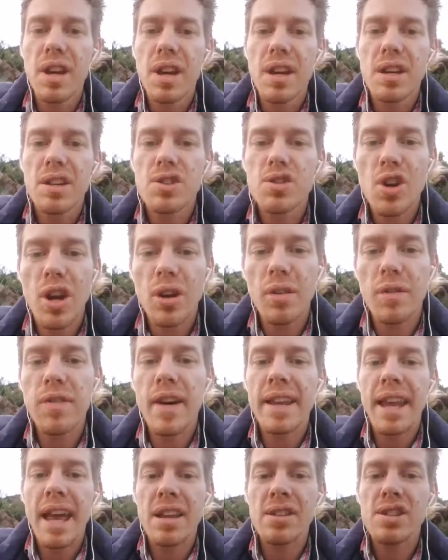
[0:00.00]
struggle
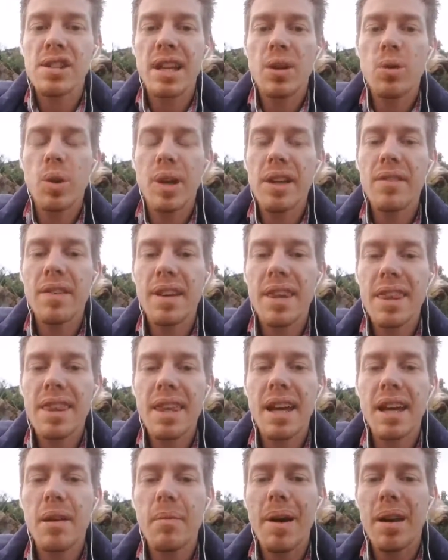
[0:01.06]
financially or even
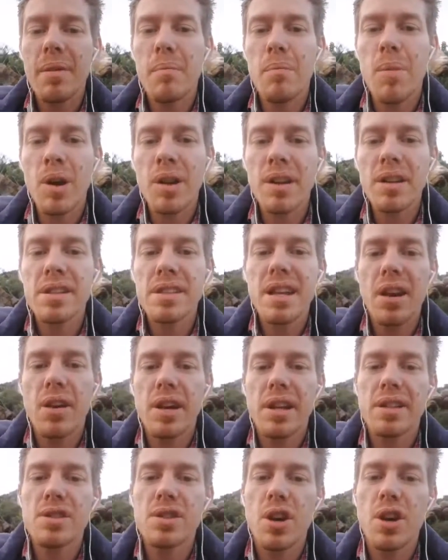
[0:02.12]
think about monetary
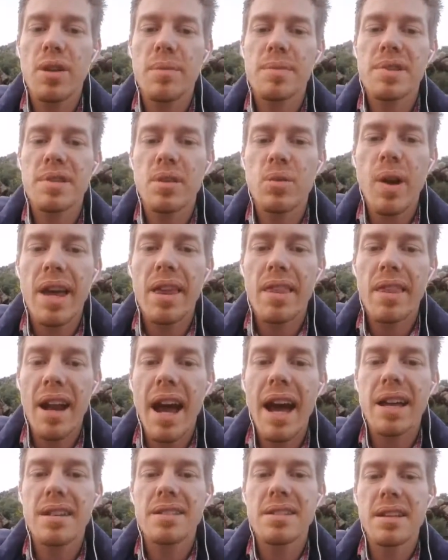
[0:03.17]
terms in the way that
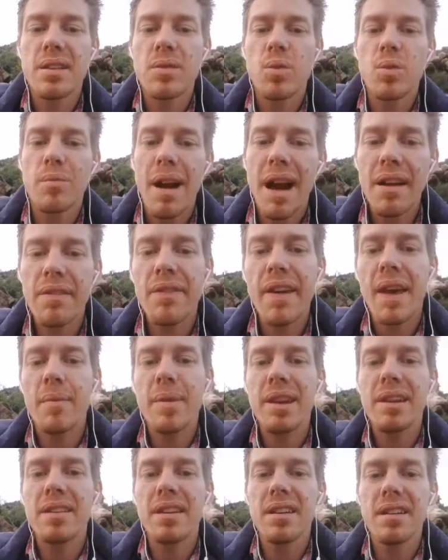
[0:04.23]
I did or my
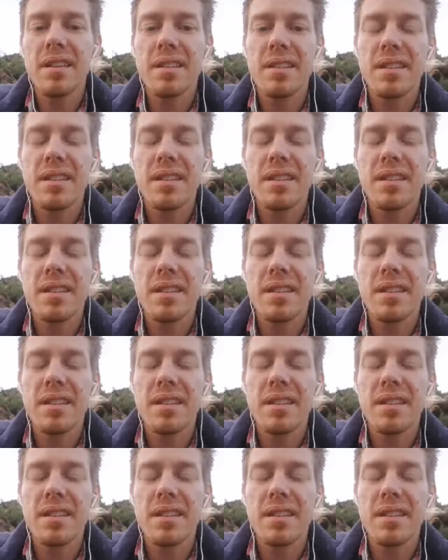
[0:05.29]
family did.